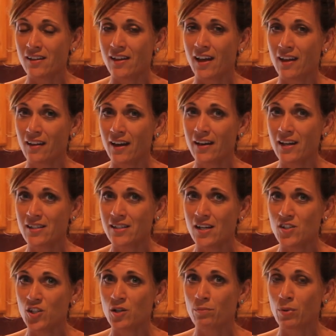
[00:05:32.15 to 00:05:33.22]
And like I said,
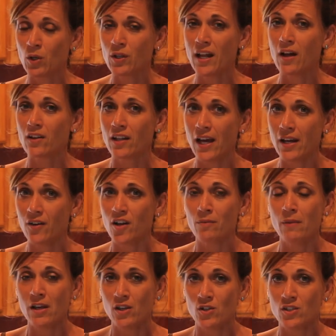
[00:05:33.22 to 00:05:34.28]
you can pull it out later and
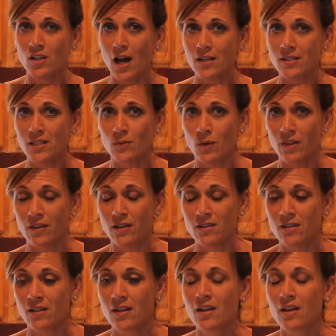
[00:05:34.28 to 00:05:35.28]
make your sauces with it.